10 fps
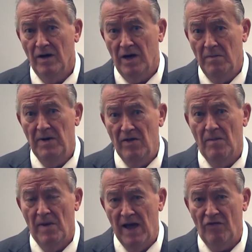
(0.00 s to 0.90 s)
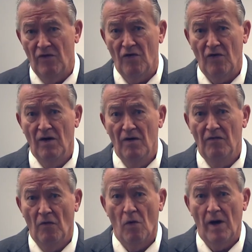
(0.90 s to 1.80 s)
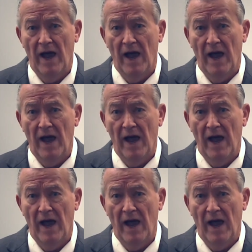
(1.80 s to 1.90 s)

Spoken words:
can be the basis for